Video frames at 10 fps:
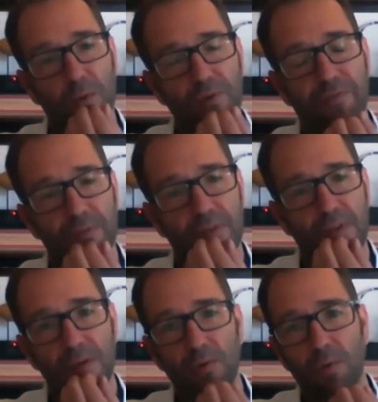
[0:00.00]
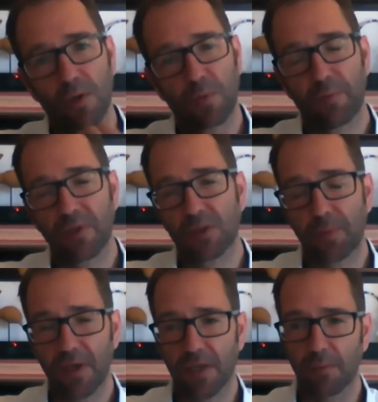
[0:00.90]
what we've what we've been
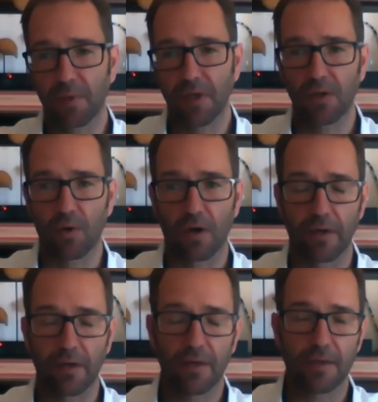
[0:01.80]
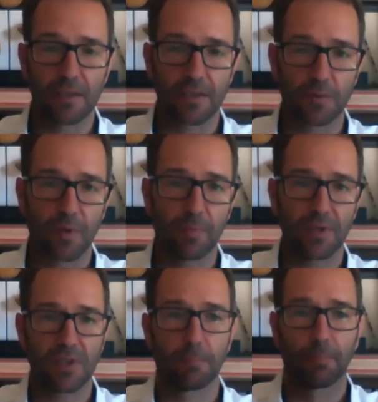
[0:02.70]
speaking me and you on is we're
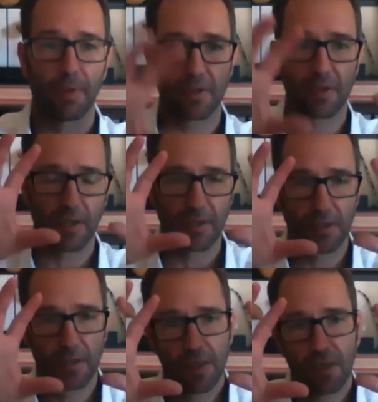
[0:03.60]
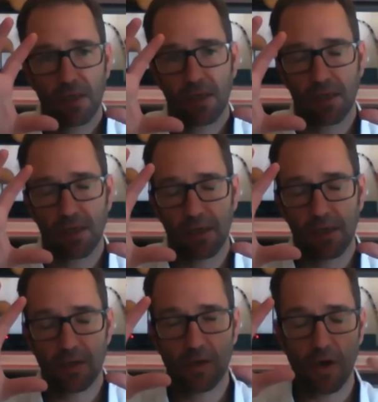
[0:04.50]
busy building.
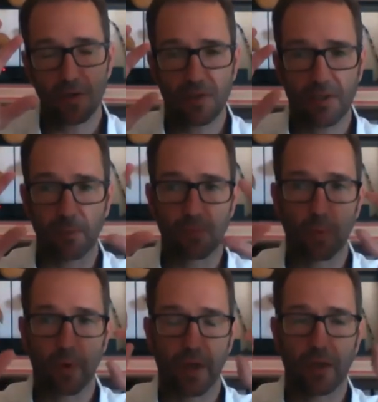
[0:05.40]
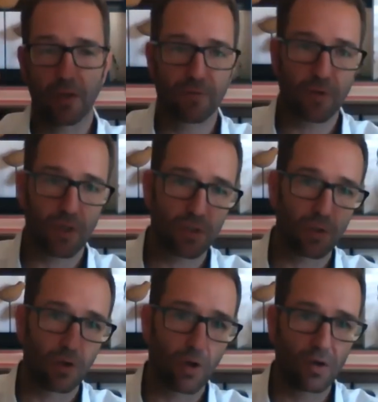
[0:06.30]
Uh, a concept where you've got
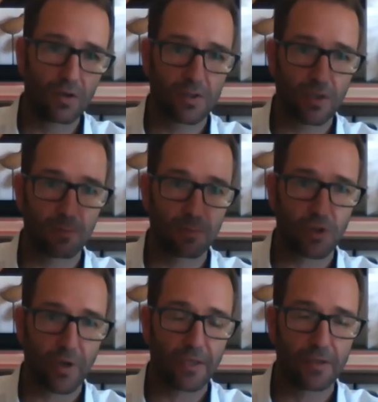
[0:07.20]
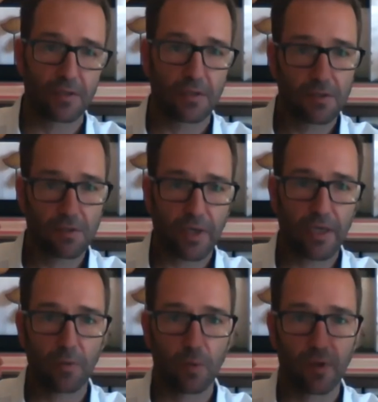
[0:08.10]
your long-term trend
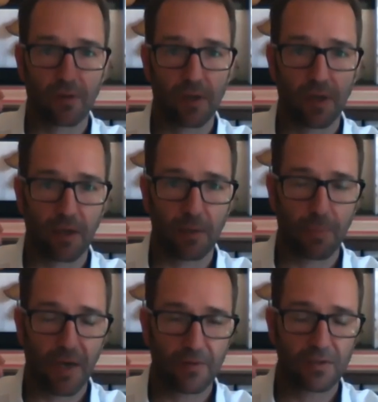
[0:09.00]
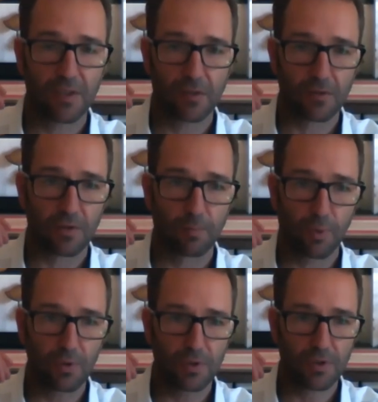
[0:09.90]
trading with uh, Python Signals
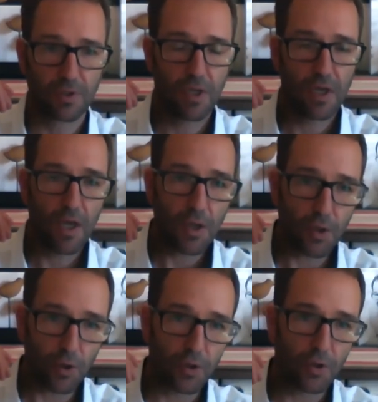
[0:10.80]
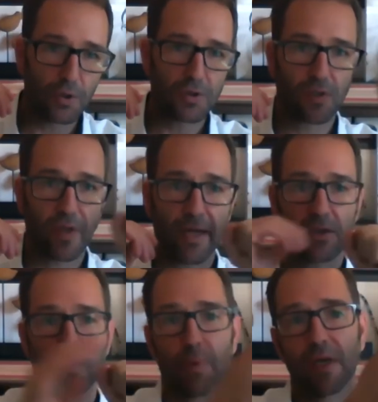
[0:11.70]
reports, you use yeah.
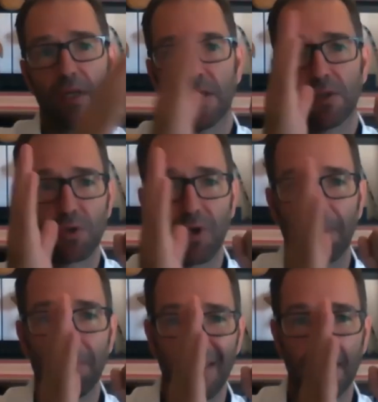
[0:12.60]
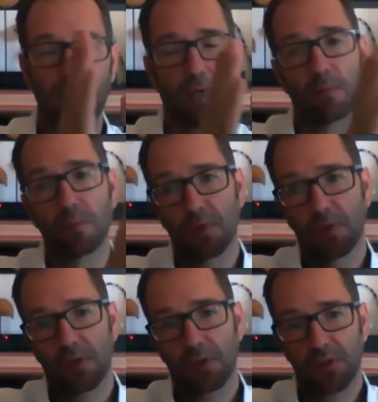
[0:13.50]
that to bring it into a medium
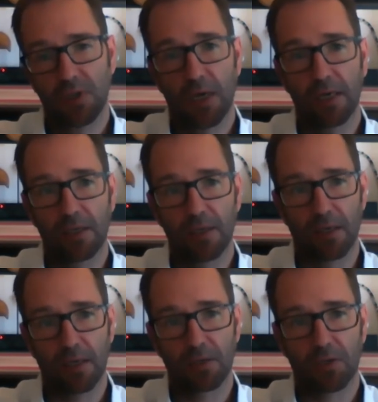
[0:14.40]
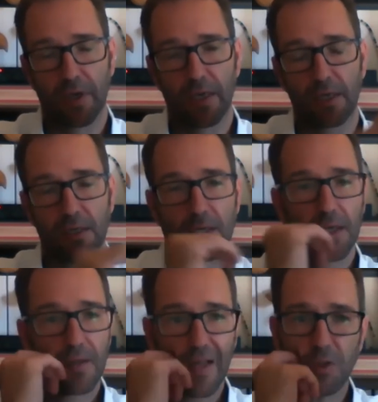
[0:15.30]
side uh, trading.
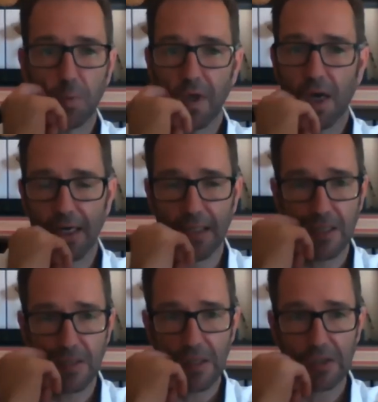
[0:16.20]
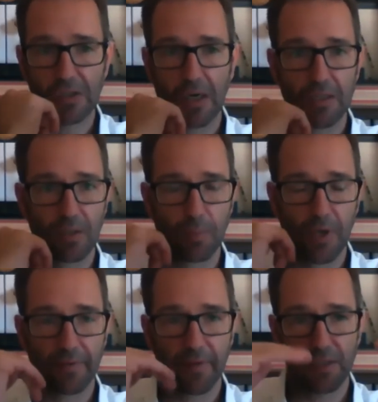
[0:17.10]
That's where Ardi and those guys are
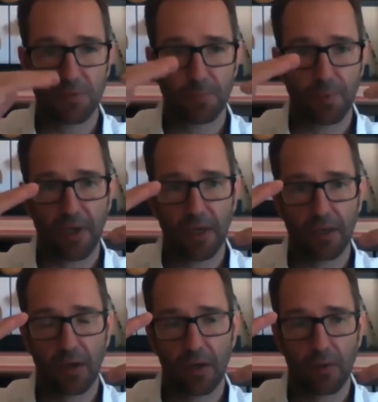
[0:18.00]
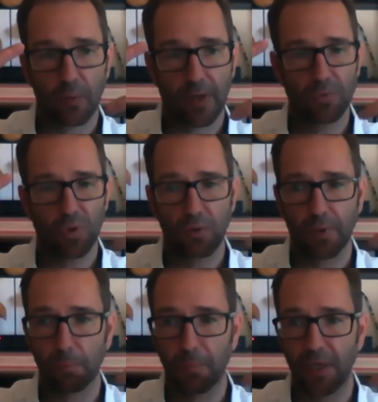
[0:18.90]
playing. They're playing on, when I'm talking
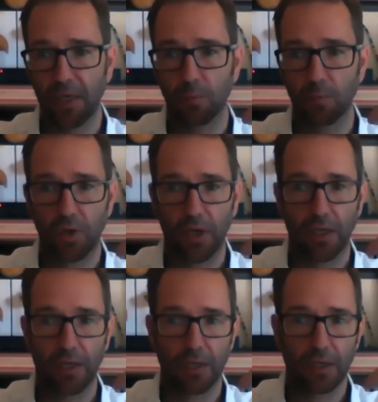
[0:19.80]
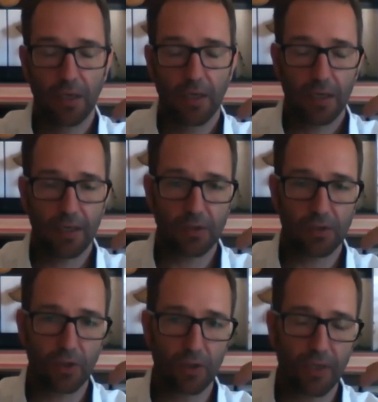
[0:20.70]
about medium trading,
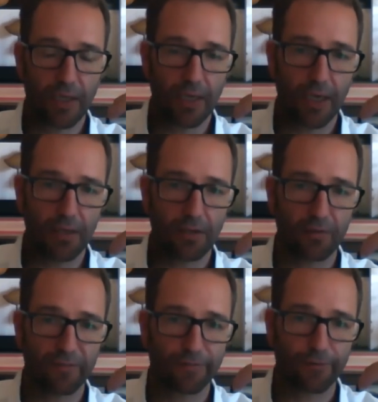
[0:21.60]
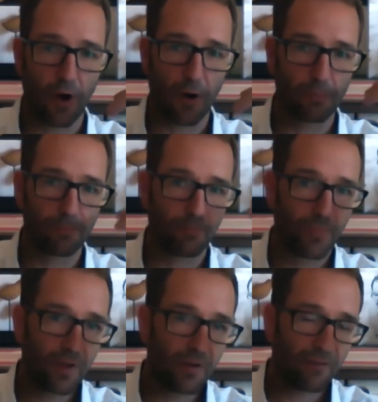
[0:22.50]
is you're looking at anything
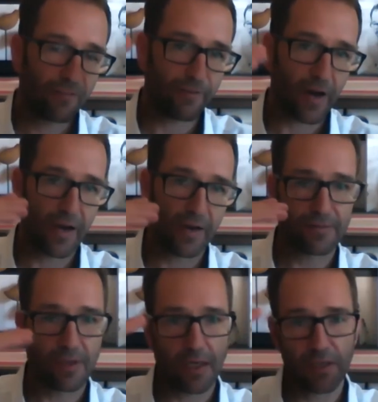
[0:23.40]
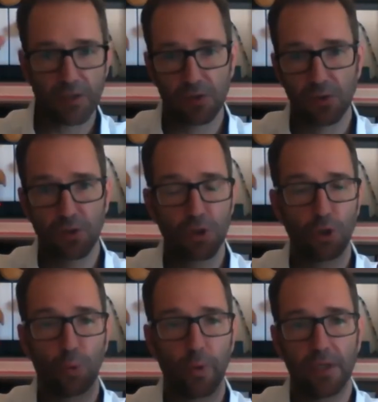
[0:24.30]
from five days to
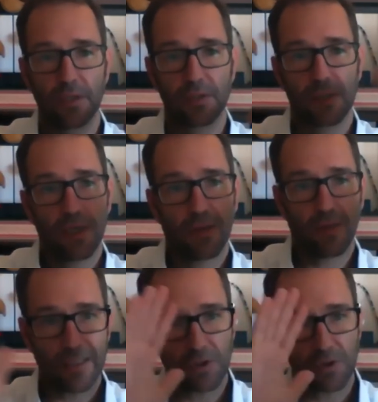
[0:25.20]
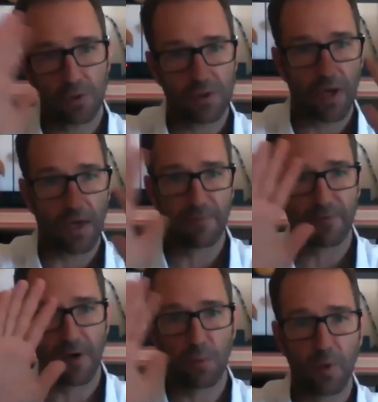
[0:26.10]
two weeks. That's your time
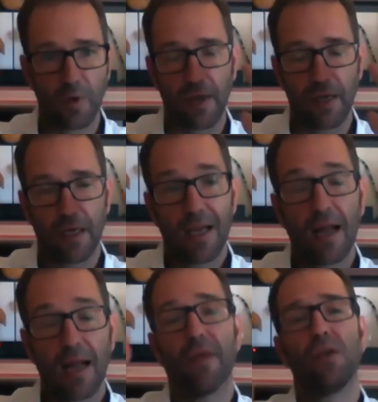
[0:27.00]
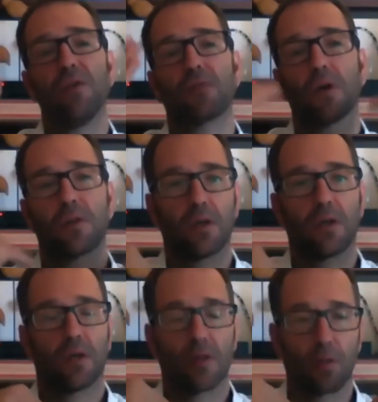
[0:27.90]
frame where they, and then you've got
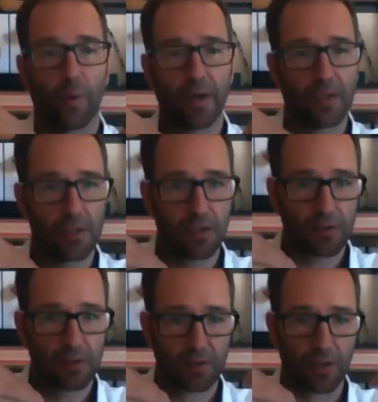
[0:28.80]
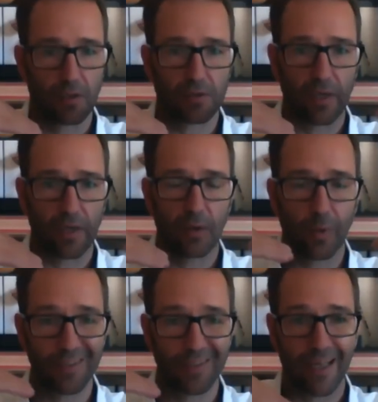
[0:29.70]
the, the Wendy style trading
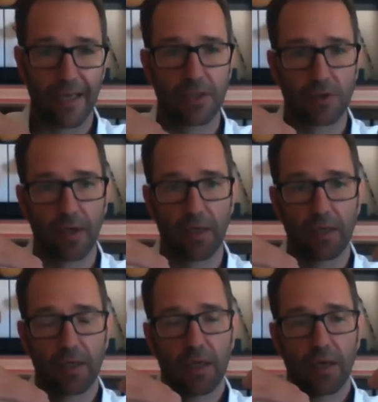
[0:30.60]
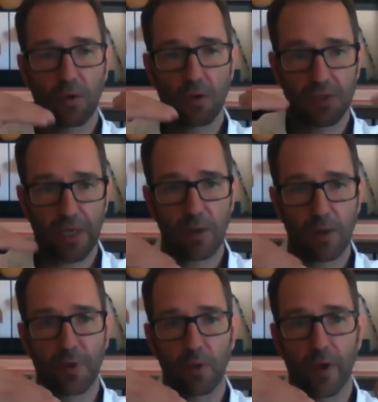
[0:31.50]
where it's day trading or
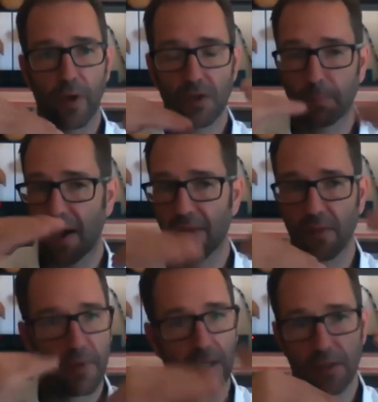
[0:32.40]
scalping mm. where it's by the scalping.